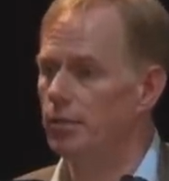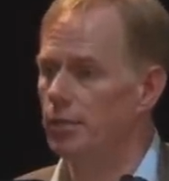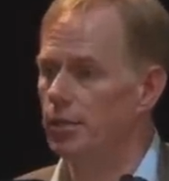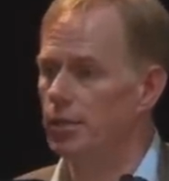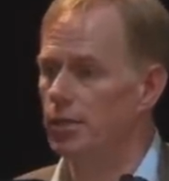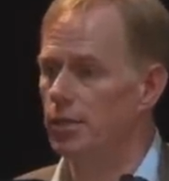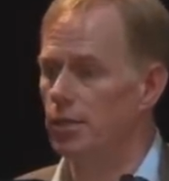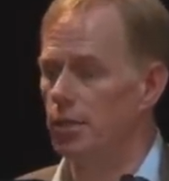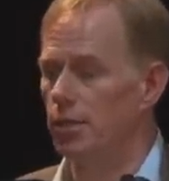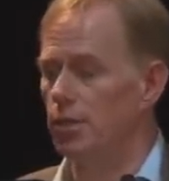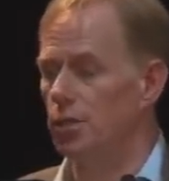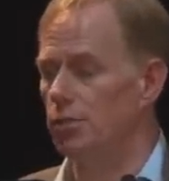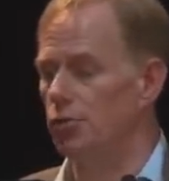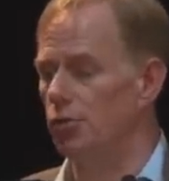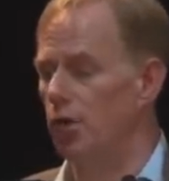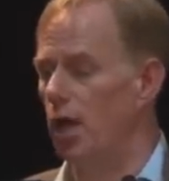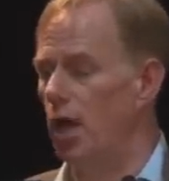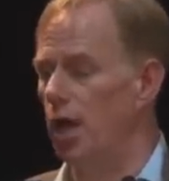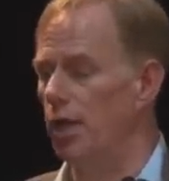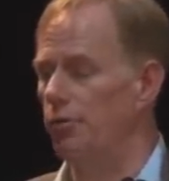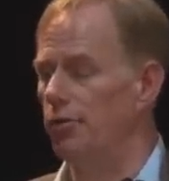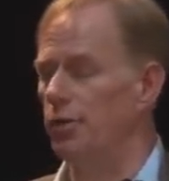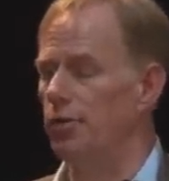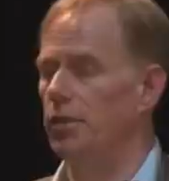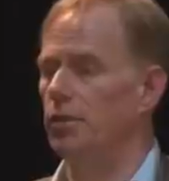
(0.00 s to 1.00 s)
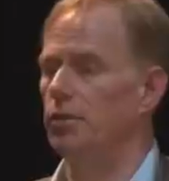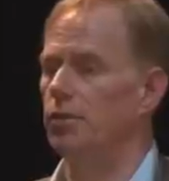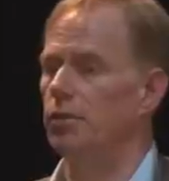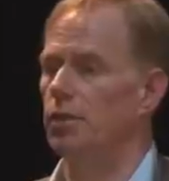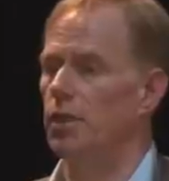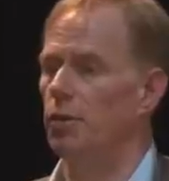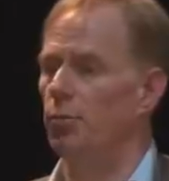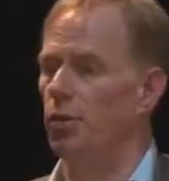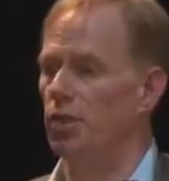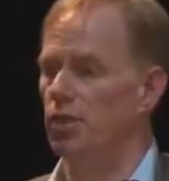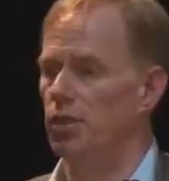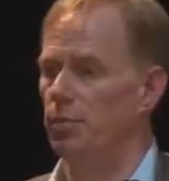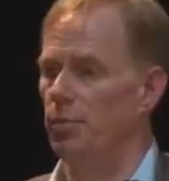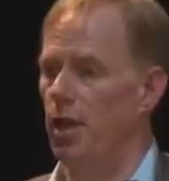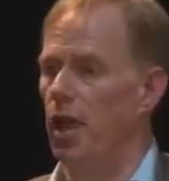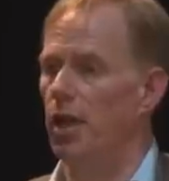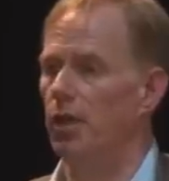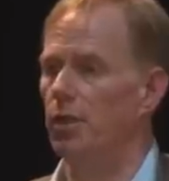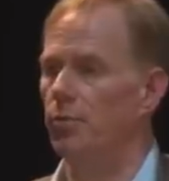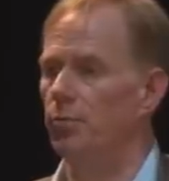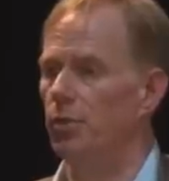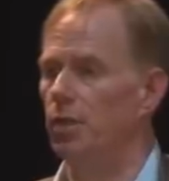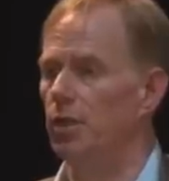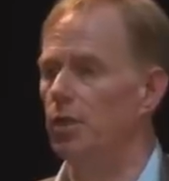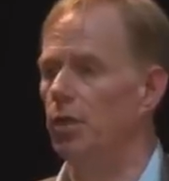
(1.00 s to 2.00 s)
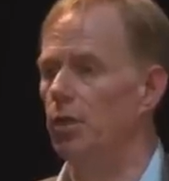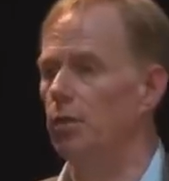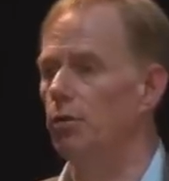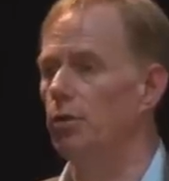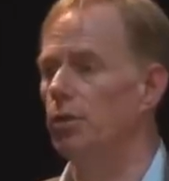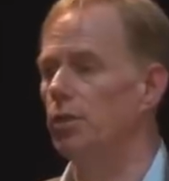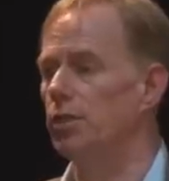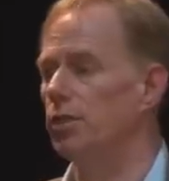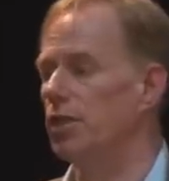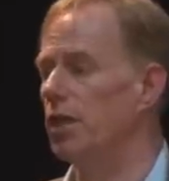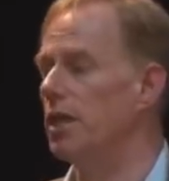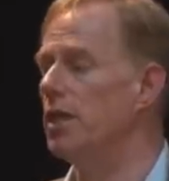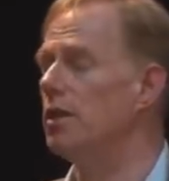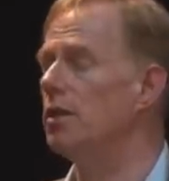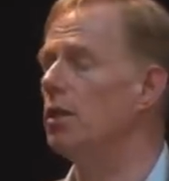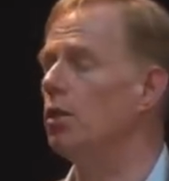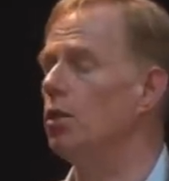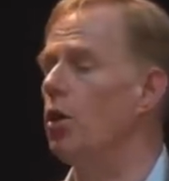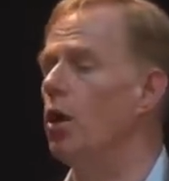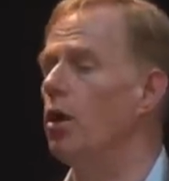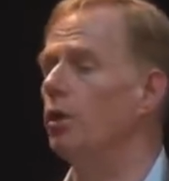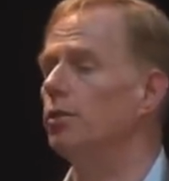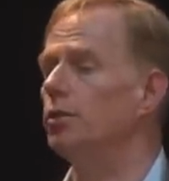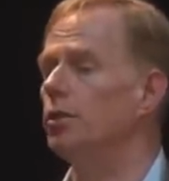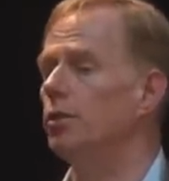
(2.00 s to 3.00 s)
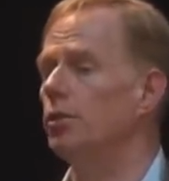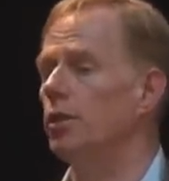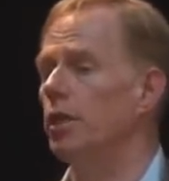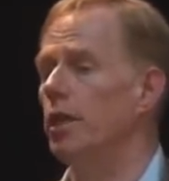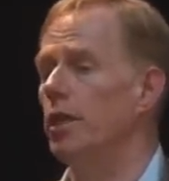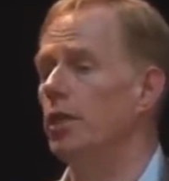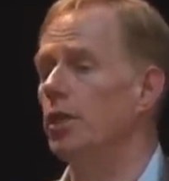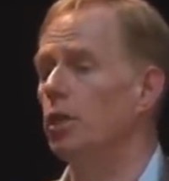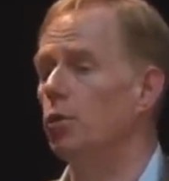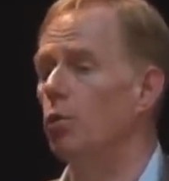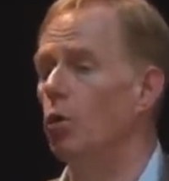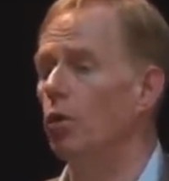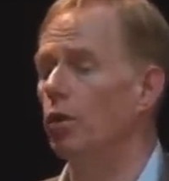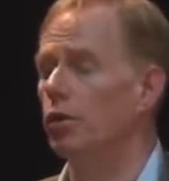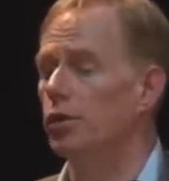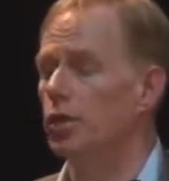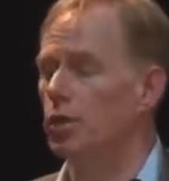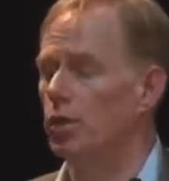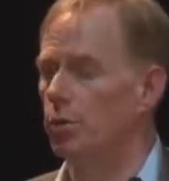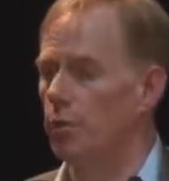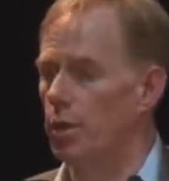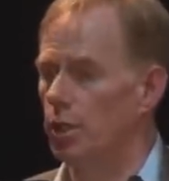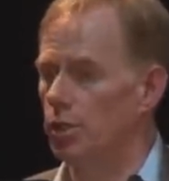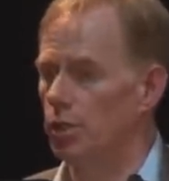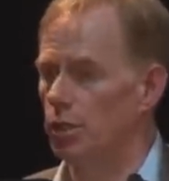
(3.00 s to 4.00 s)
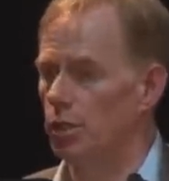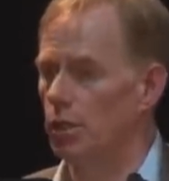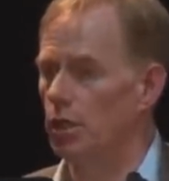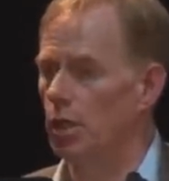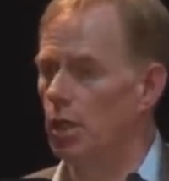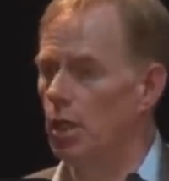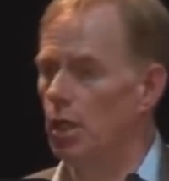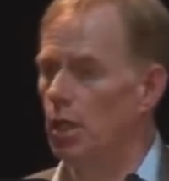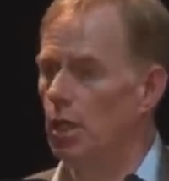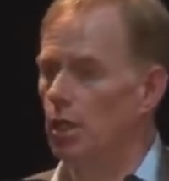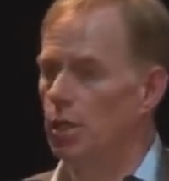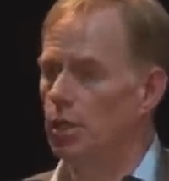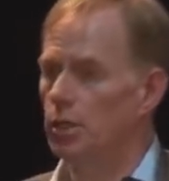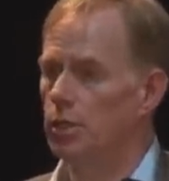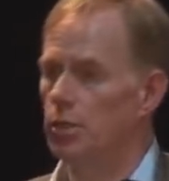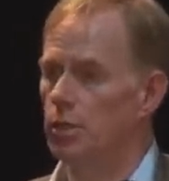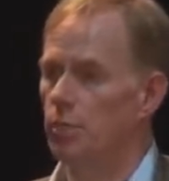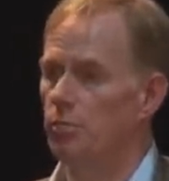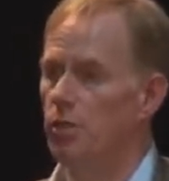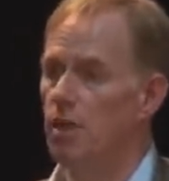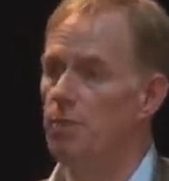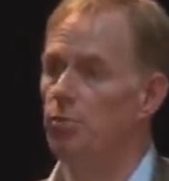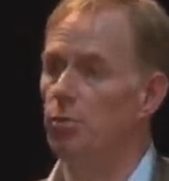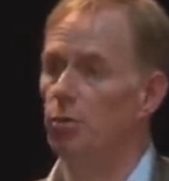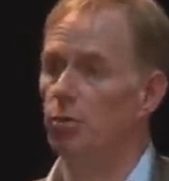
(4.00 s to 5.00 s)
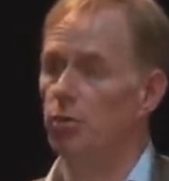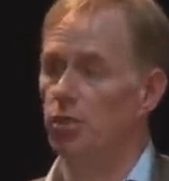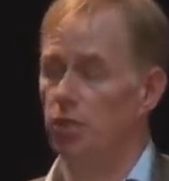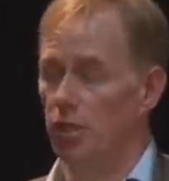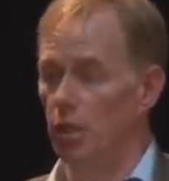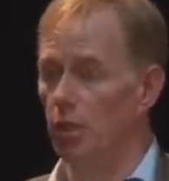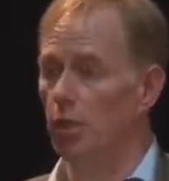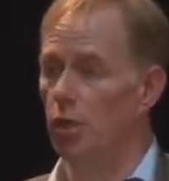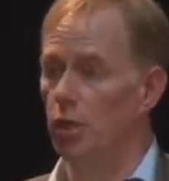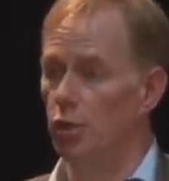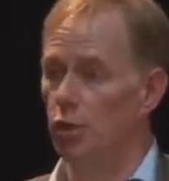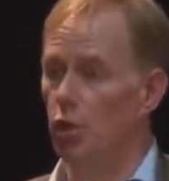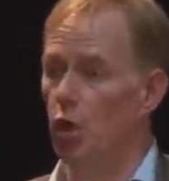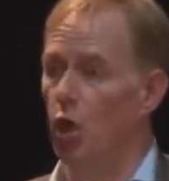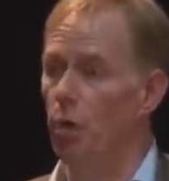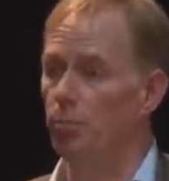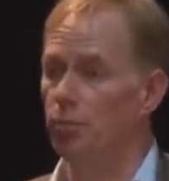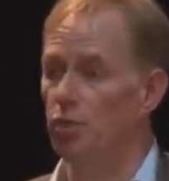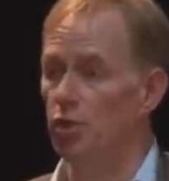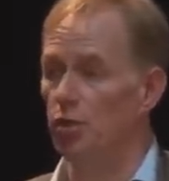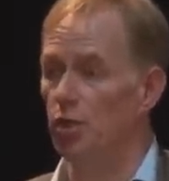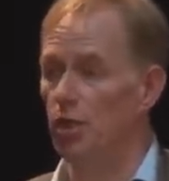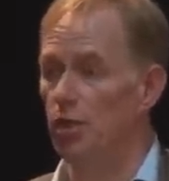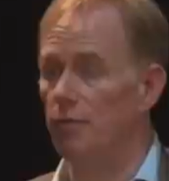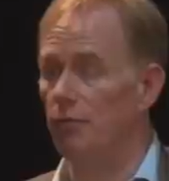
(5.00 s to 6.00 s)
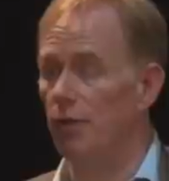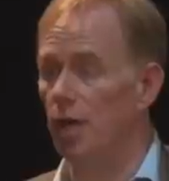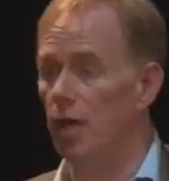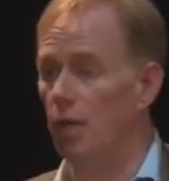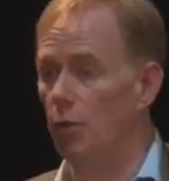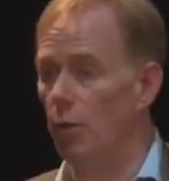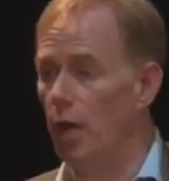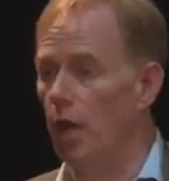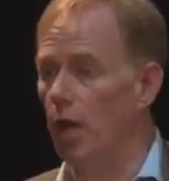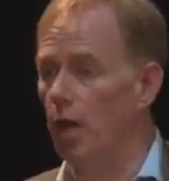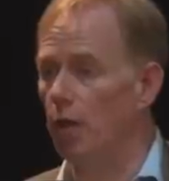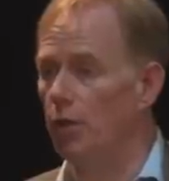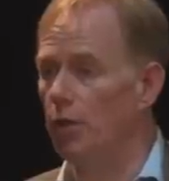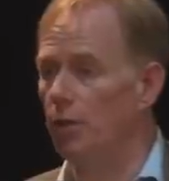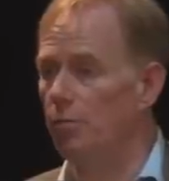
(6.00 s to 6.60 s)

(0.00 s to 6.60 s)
This is going to drive, I didn't say much about it, but it hooks in a lot to the inequality question, because the people who are still in jobs are doing very well.